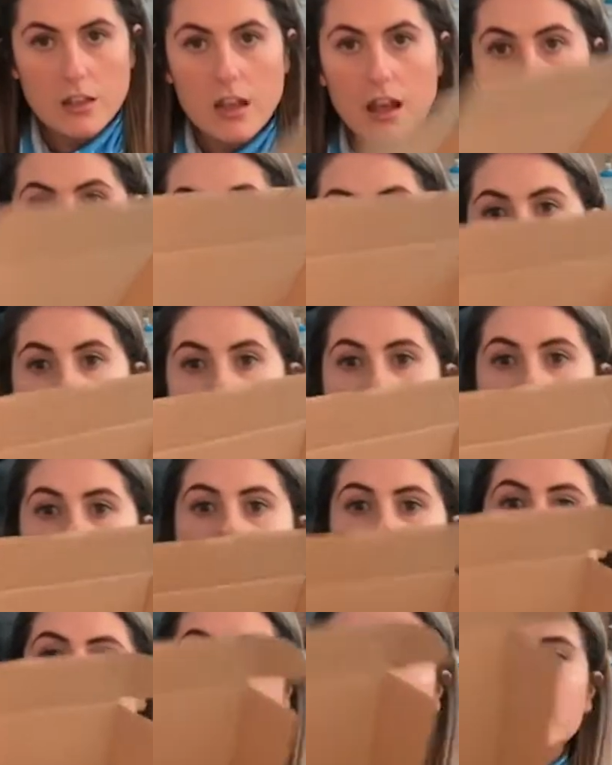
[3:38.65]
And
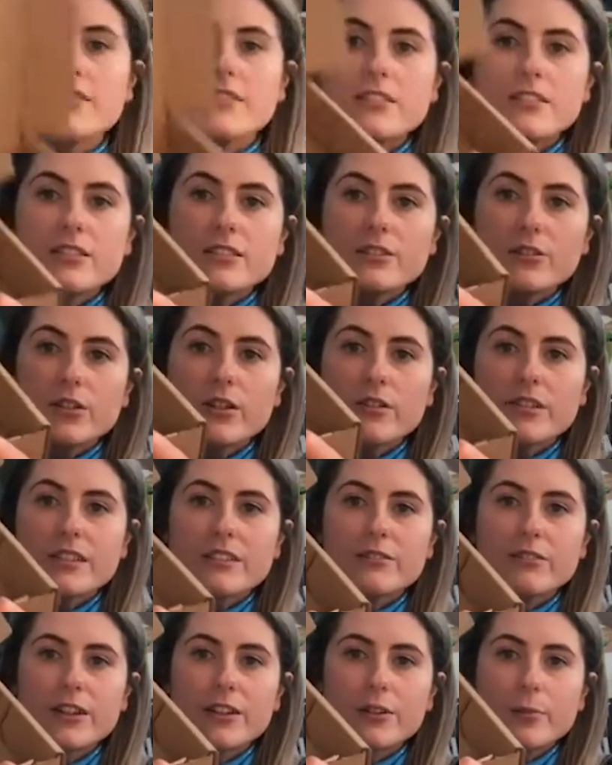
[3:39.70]
then
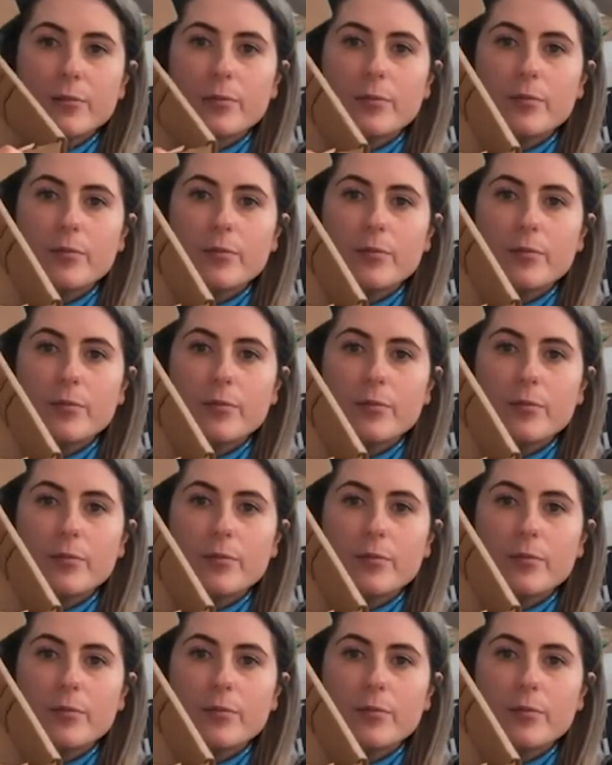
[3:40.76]
obviously when you're